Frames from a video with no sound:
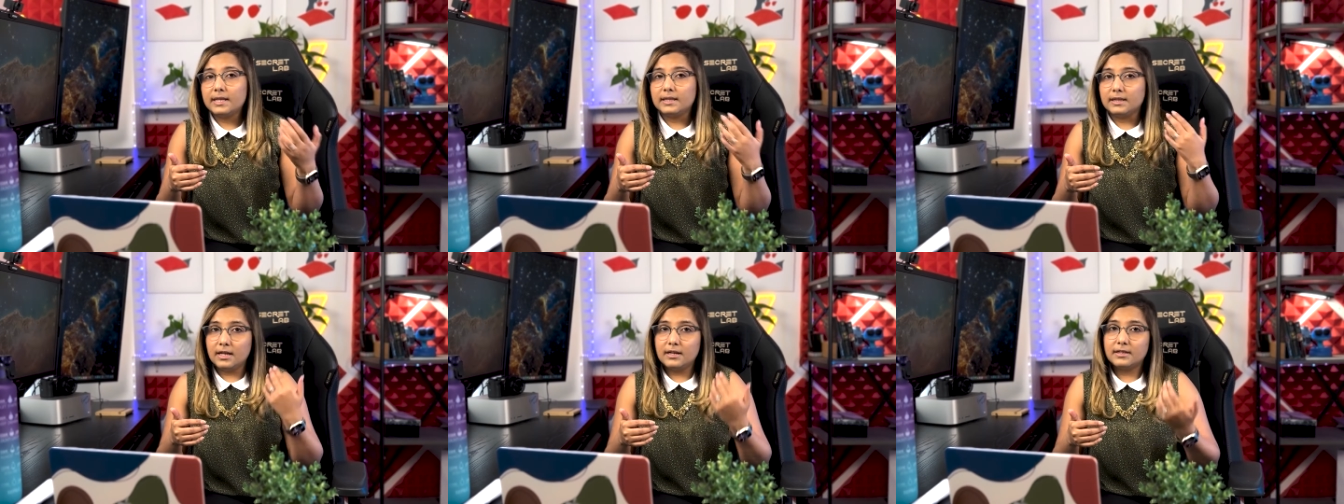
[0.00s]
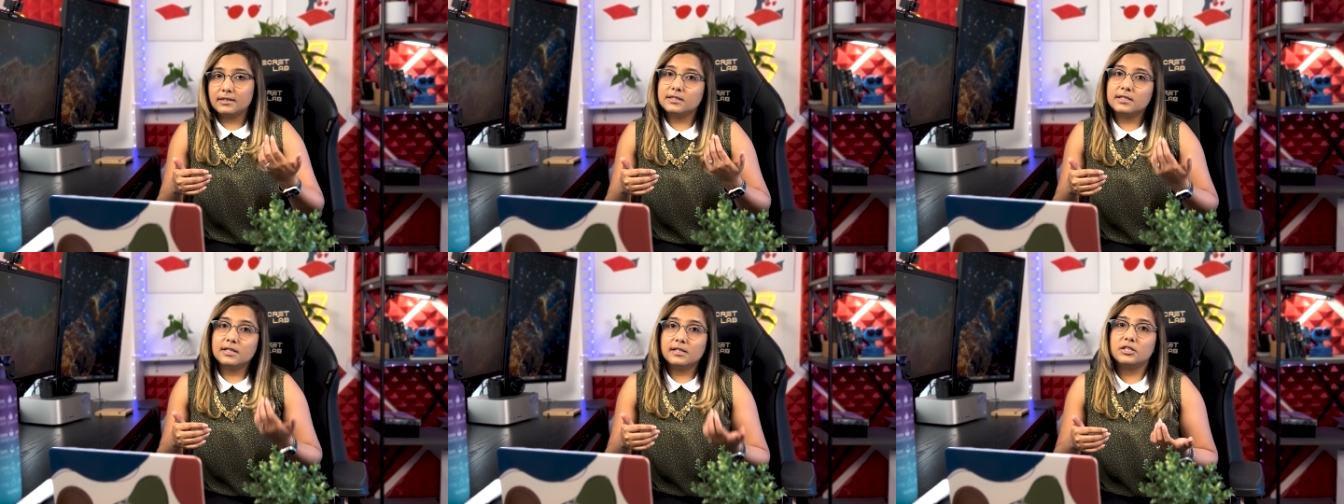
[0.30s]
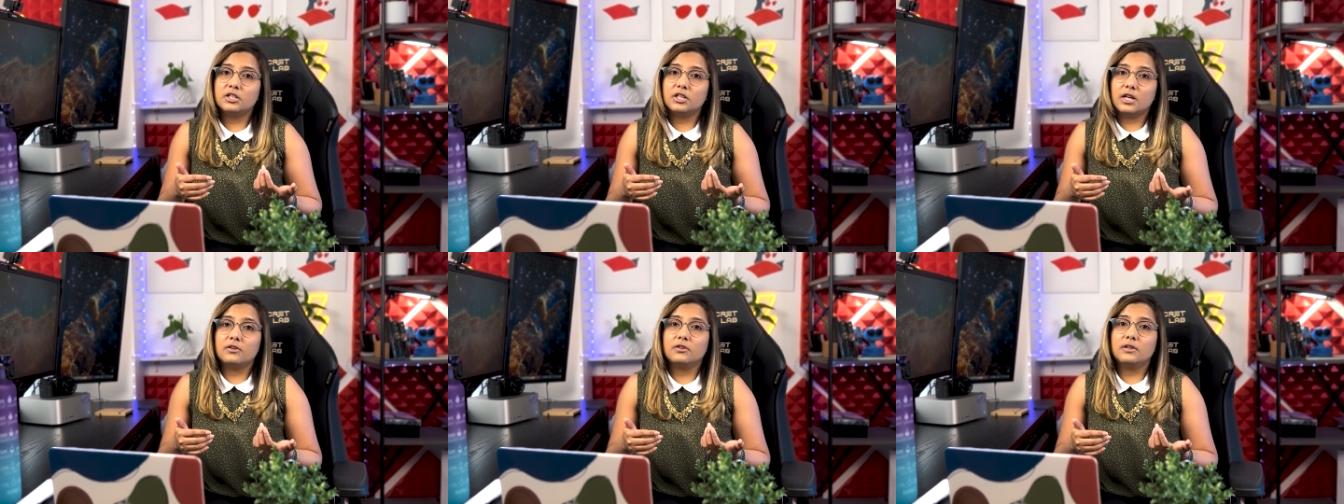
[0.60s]
They are
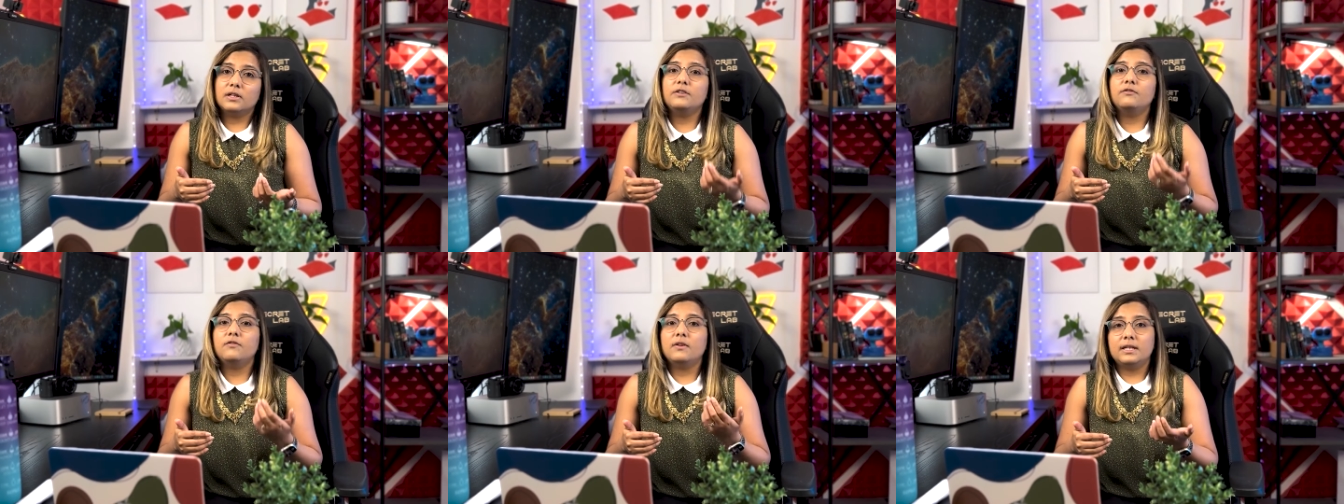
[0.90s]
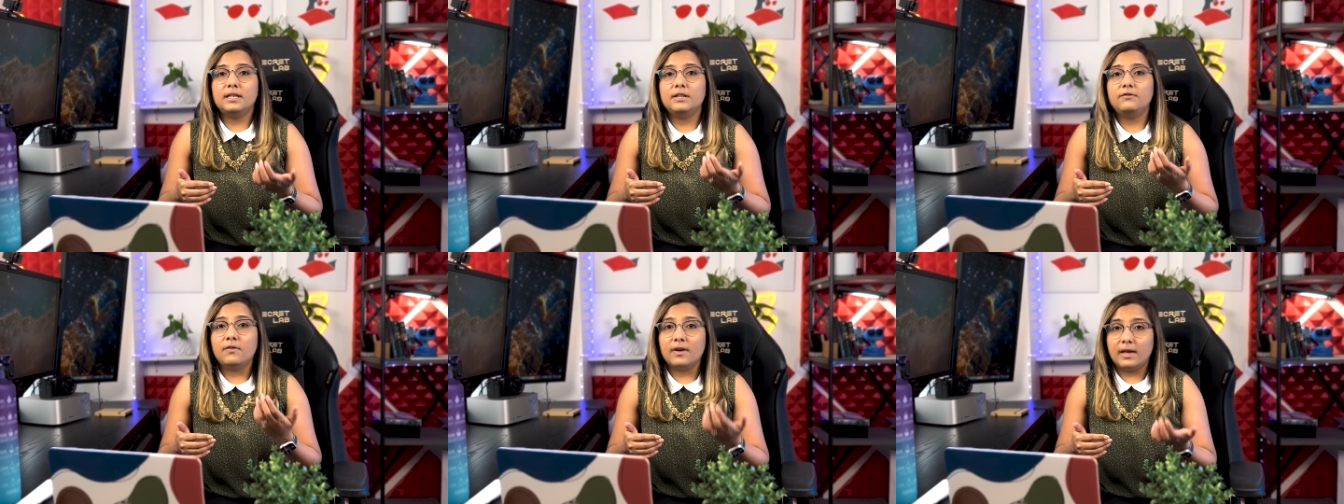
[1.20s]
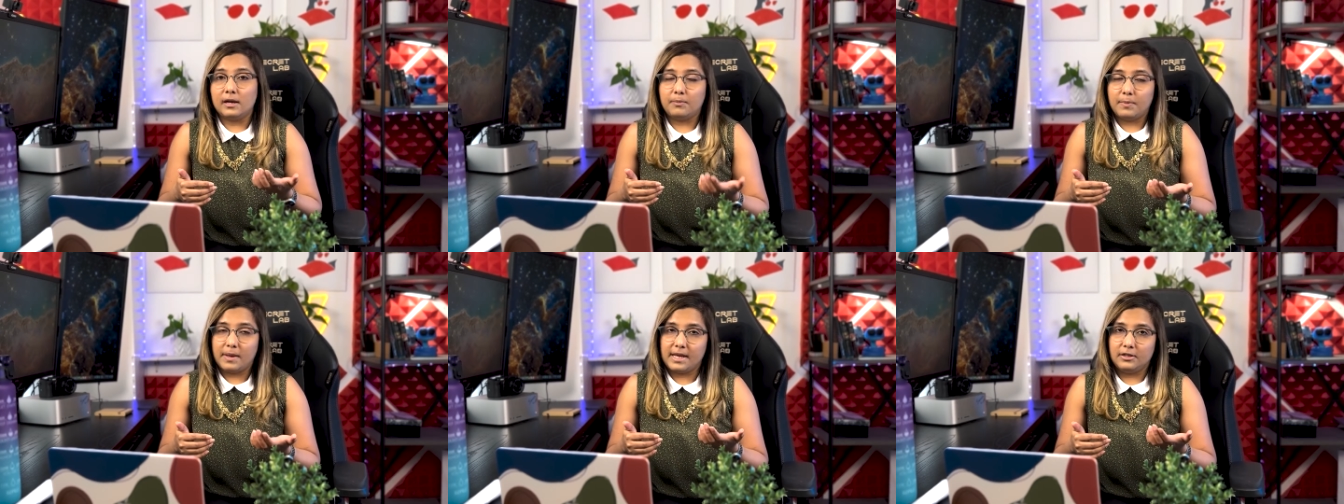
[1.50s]
still generally very
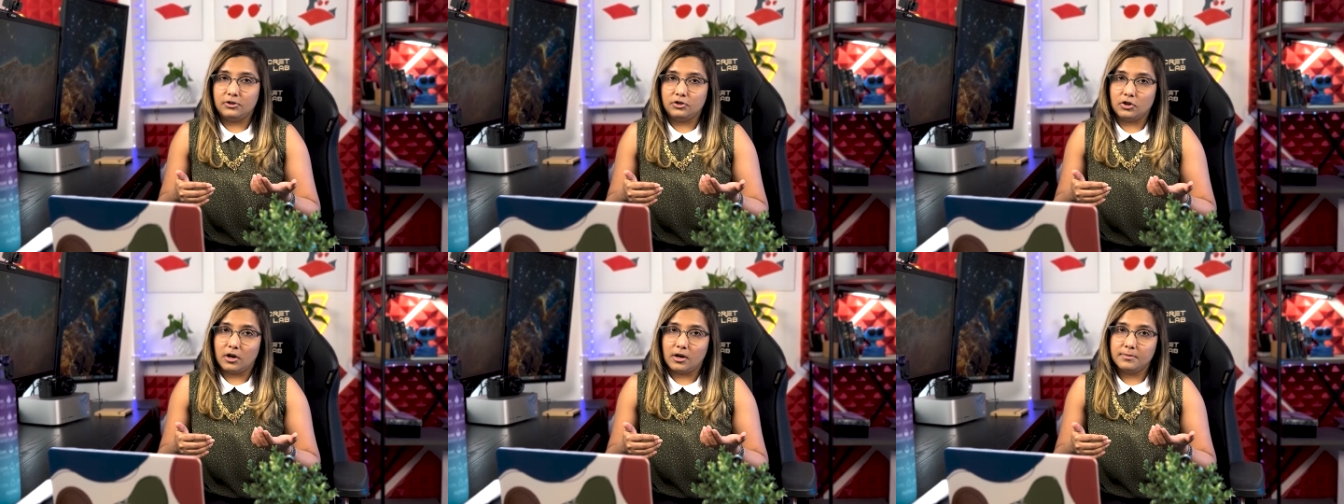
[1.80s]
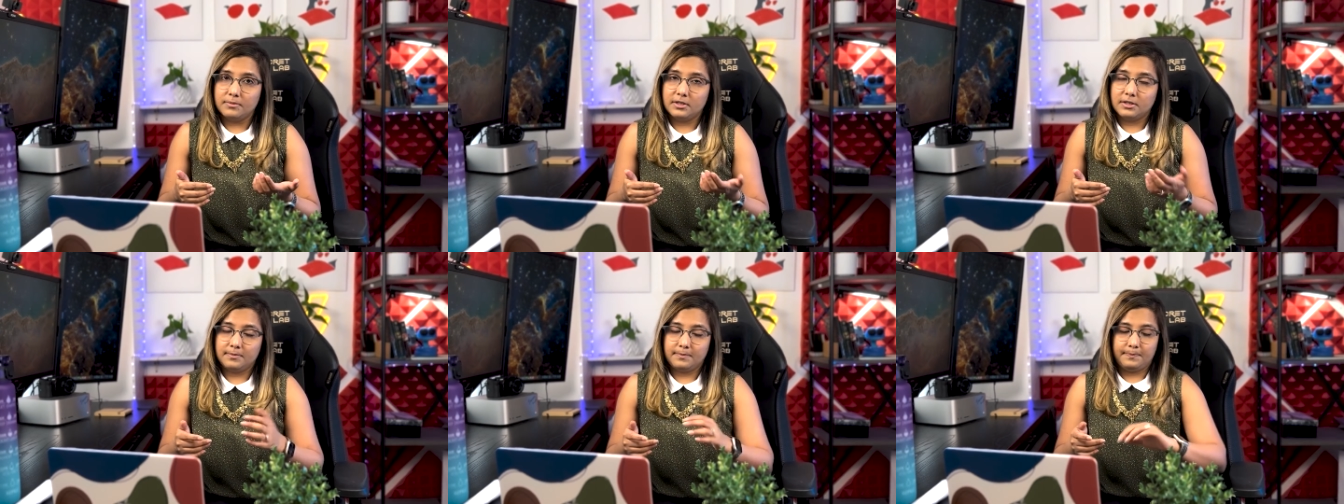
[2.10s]
well paid jobs.